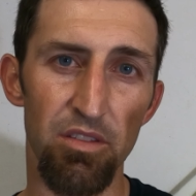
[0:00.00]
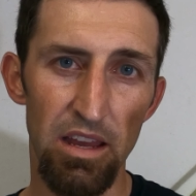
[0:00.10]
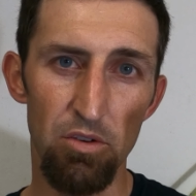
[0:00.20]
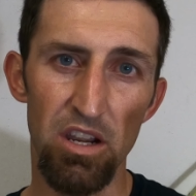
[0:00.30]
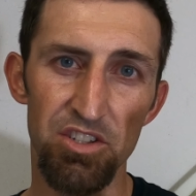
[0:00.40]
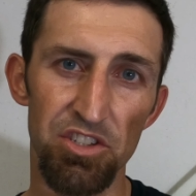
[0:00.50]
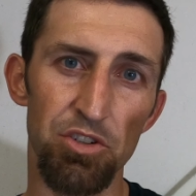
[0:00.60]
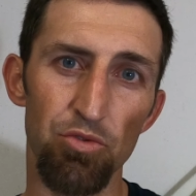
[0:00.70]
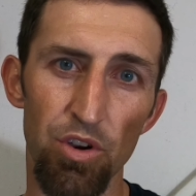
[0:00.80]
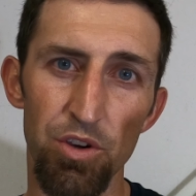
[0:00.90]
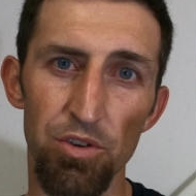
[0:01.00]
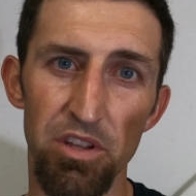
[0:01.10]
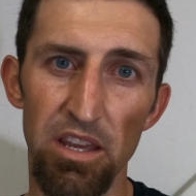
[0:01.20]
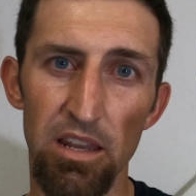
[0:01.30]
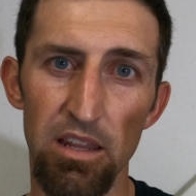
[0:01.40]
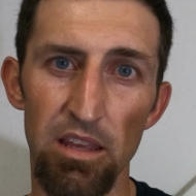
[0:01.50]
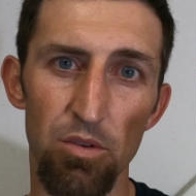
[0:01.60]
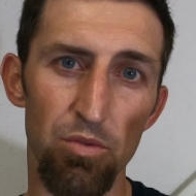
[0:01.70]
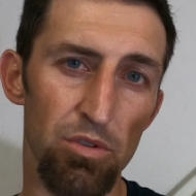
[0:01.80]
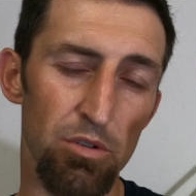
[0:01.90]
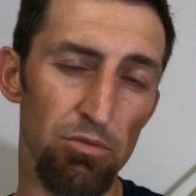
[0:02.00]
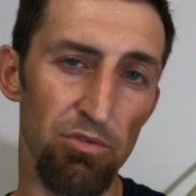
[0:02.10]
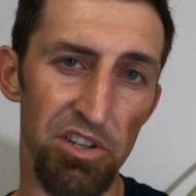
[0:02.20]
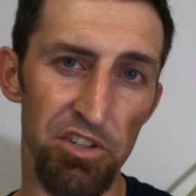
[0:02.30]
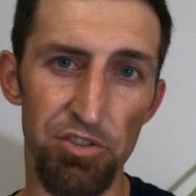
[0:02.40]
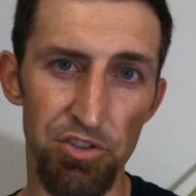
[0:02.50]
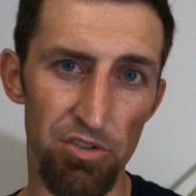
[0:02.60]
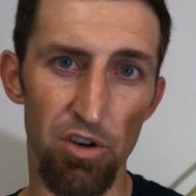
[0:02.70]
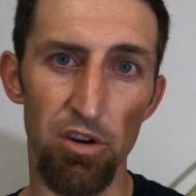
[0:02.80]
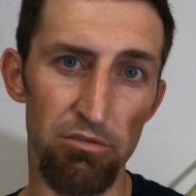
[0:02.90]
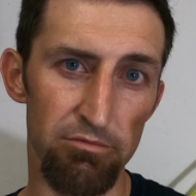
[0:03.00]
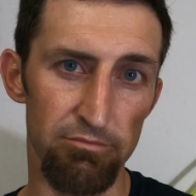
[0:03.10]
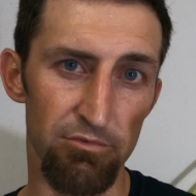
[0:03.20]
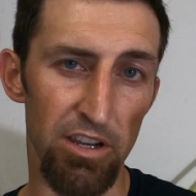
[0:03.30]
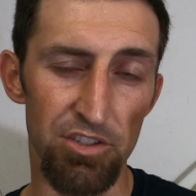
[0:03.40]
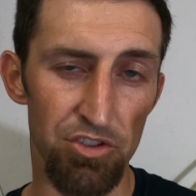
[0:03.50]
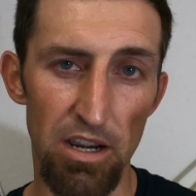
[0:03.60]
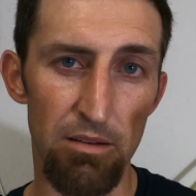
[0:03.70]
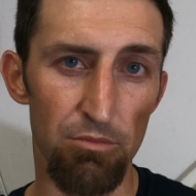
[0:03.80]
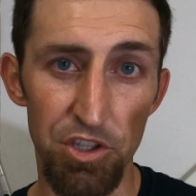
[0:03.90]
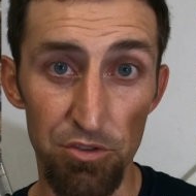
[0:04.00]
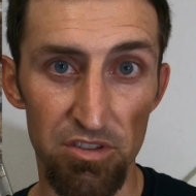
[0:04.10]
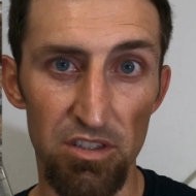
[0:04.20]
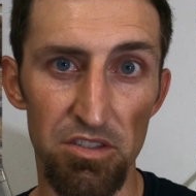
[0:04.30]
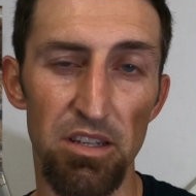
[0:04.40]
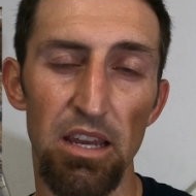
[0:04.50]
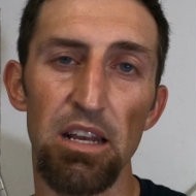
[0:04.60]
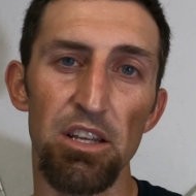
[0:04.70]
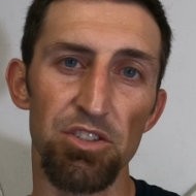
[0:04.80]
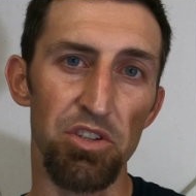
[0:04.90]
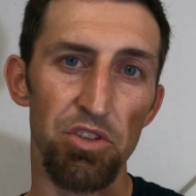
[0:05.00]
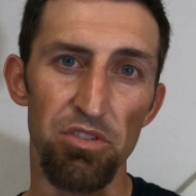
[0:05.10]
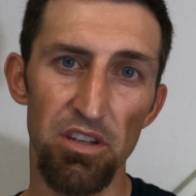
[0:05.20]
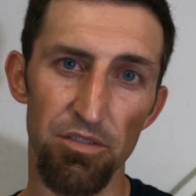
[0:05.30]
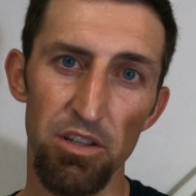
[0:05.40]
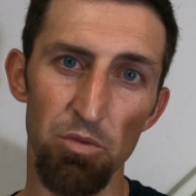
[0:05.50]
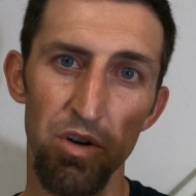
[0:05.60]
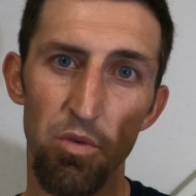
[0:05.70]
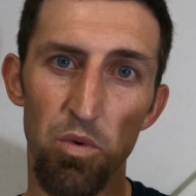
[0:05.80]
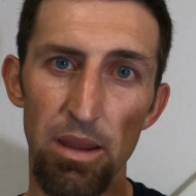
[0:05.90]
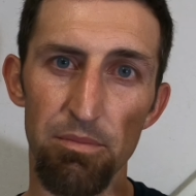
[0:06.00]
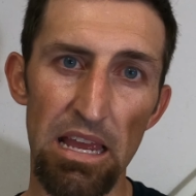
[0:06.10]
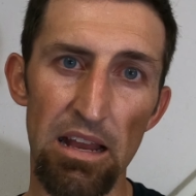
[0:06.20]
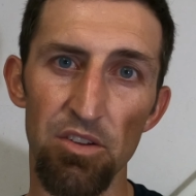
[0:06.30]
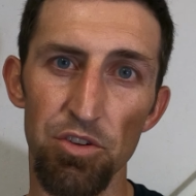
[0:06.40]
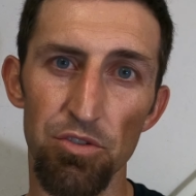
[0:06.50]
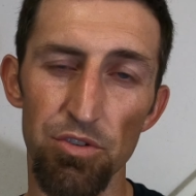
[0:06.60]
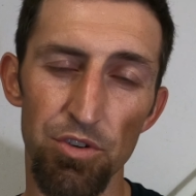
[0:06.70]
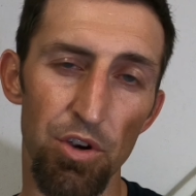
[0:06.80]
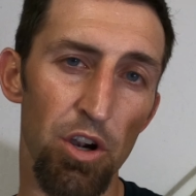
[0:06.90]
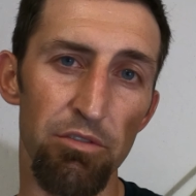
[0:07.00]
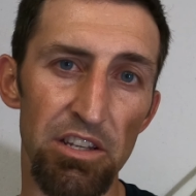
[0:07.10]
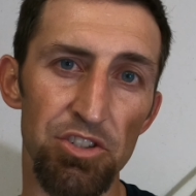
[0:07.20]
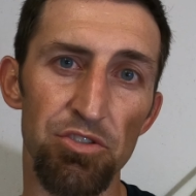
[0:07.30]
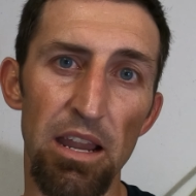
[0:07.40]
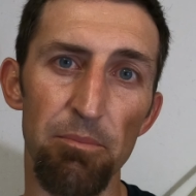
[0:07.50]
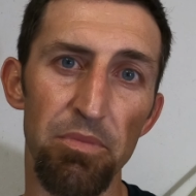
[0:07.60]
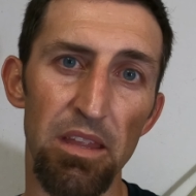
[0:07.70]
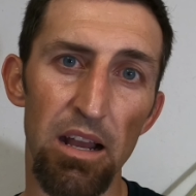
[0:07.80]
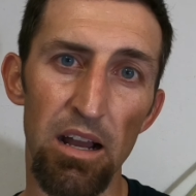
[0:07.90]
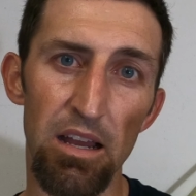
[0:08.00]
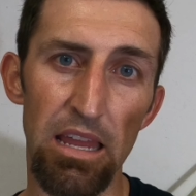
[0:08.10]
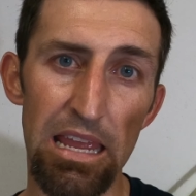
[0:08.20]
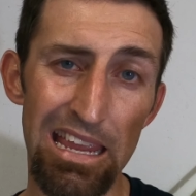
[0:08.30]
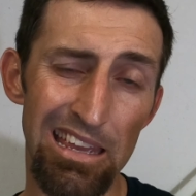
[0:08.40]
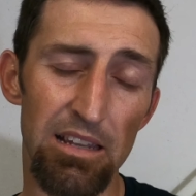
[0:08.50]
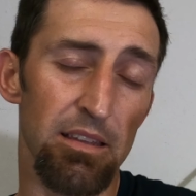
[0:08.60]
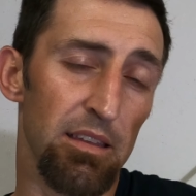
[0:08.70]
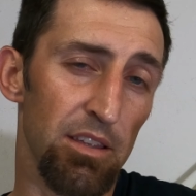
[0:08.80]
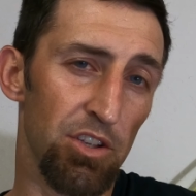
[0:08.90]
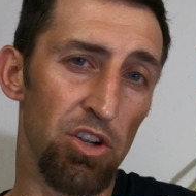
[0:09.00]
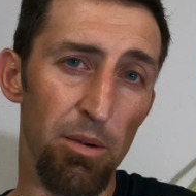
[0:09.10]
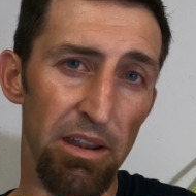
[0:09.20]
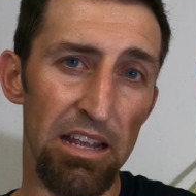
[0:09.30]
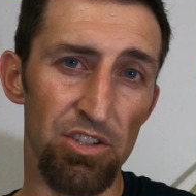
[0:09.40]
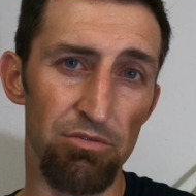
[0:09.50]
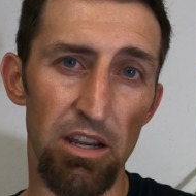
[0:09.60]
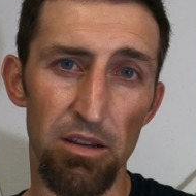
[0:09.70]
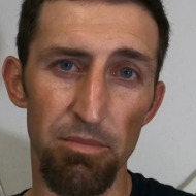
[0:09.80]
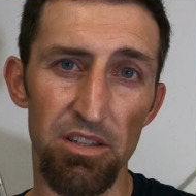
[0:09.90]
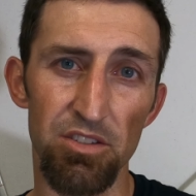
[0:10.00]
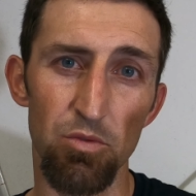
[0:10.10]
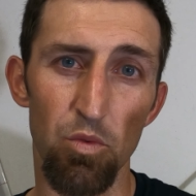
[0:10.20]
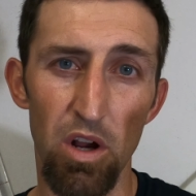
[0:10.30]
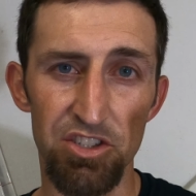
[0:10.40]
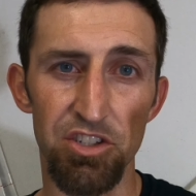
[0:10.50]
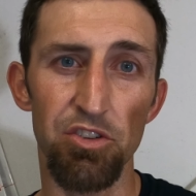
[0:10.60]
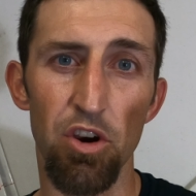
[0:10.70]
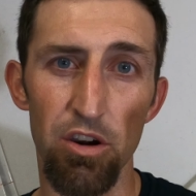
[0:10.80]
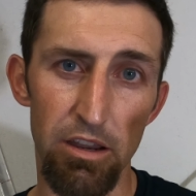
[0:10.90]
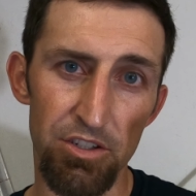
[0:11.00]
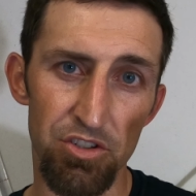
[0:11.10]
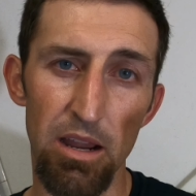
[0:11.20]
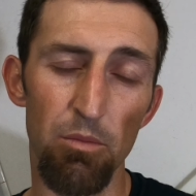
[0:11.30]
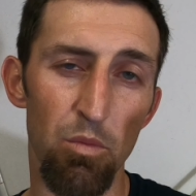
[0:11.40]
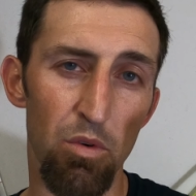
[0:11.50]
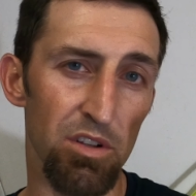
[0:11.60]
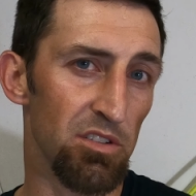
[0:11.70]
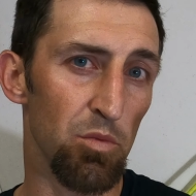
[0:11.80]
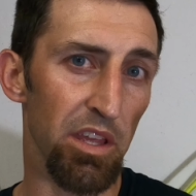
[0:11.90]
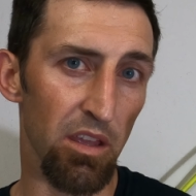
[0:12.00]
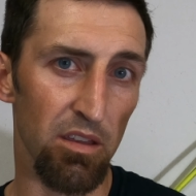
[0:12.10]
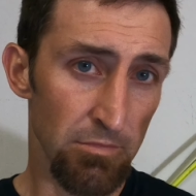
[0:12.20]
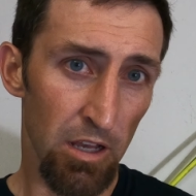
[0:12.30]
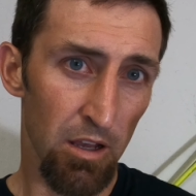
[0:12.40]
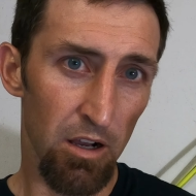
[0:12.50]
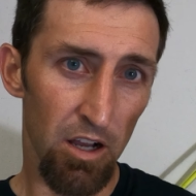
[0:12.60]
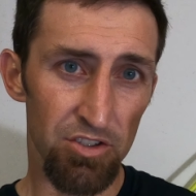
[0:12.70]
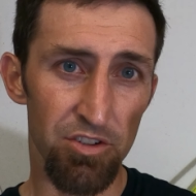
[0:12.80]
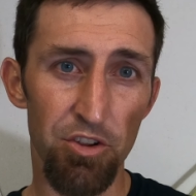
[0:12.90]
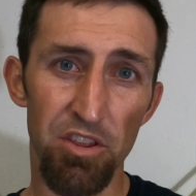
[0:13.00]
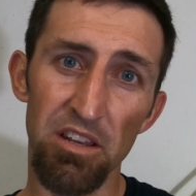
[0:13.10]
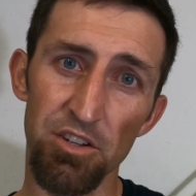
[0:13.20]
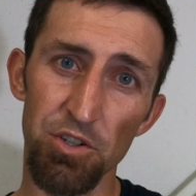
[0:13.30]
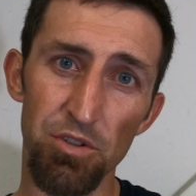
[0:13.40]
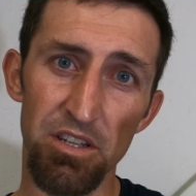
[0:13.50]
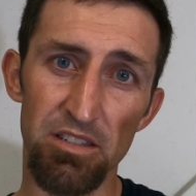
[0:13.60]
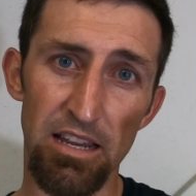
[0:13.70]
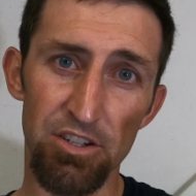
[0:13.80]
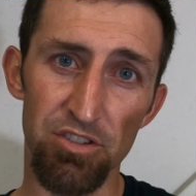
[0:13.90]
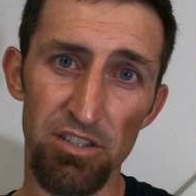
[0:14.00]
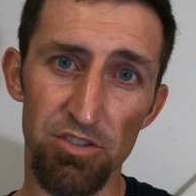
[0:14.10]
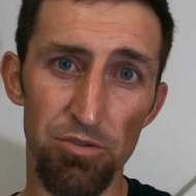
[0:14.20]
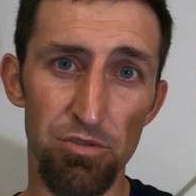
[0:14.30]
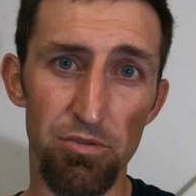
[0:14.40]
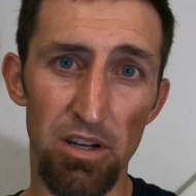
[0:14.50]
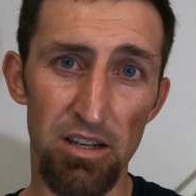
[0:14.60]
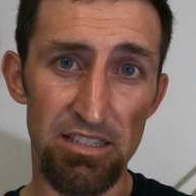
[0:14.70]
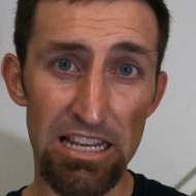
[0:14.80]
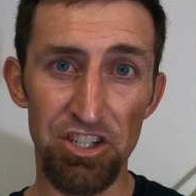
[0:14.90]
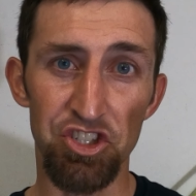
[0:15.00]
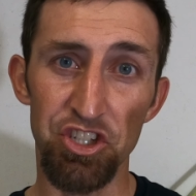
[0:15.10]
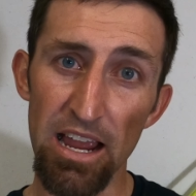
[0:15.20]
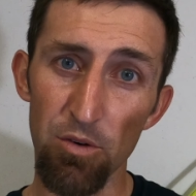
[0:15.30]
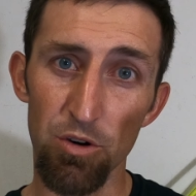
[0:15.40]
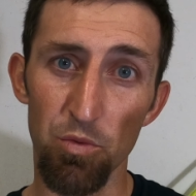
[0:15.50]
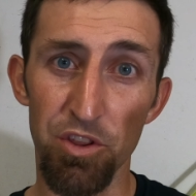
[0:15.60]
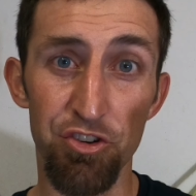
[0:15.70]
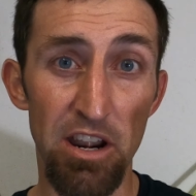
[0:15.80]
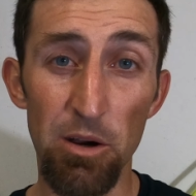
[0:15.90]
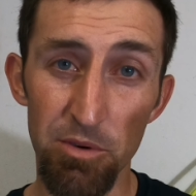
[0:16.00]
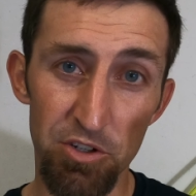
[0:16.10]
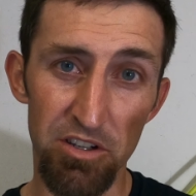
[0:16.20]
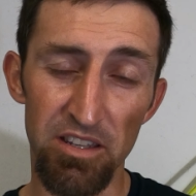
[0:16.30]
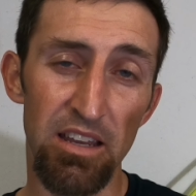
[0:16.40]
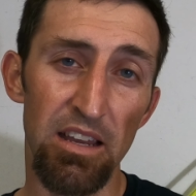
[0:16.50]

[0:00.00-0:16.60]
That will actually corrode and it will render your heart rate strap useless. So you definitely want to wipe down your heart rate strap. And Garmin actually recommends washing your heart rate strap once a week. Also, another thing to do is actually to take a shower with your helmet on.